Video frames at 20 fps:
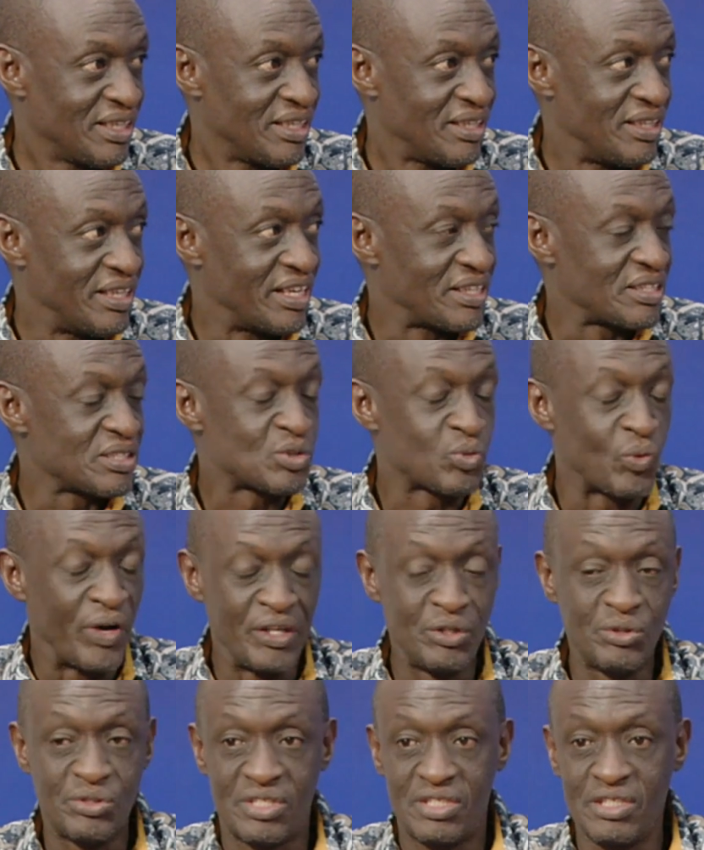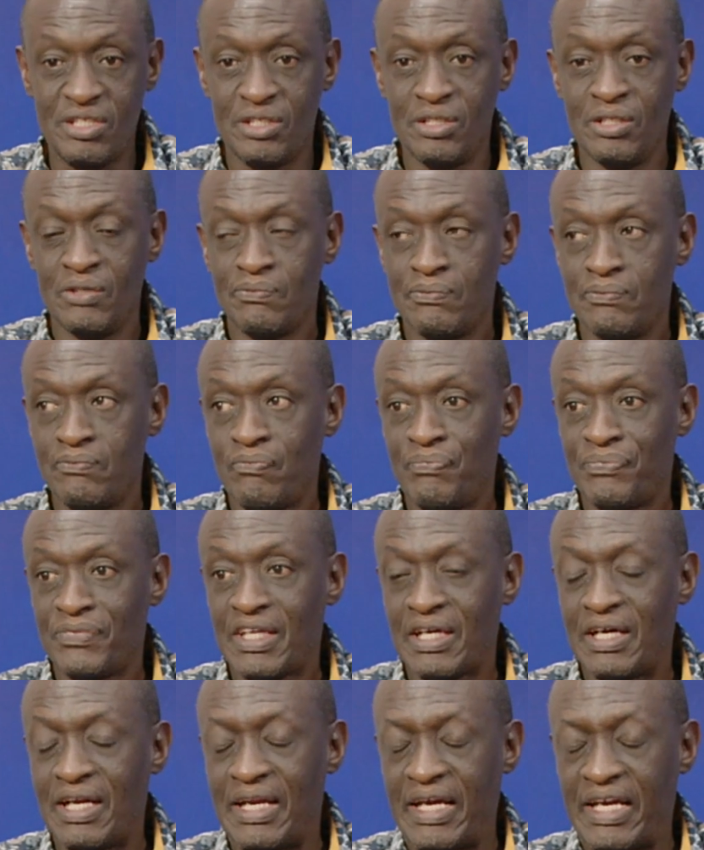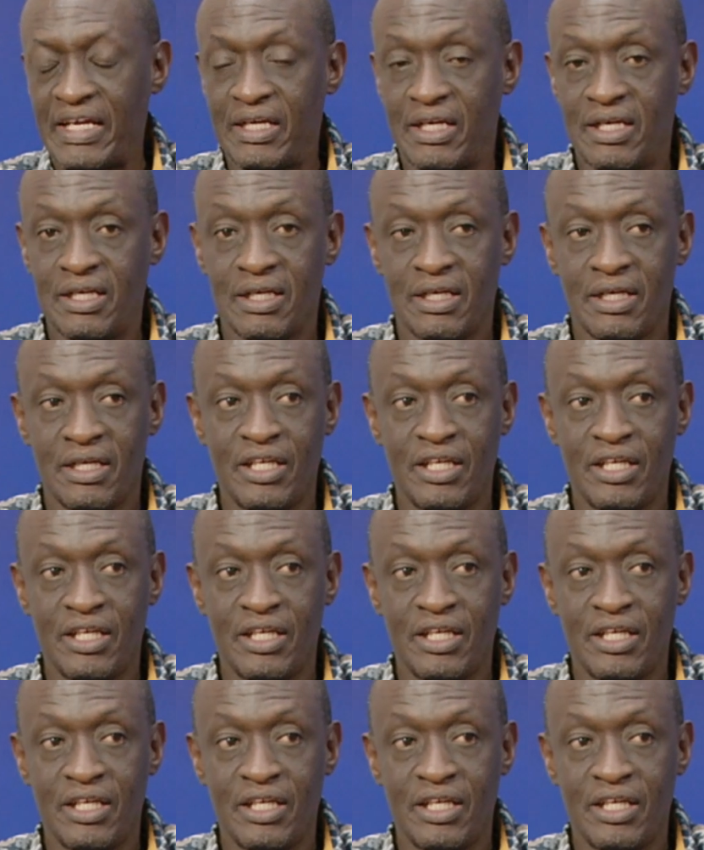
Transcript: That is why you see, like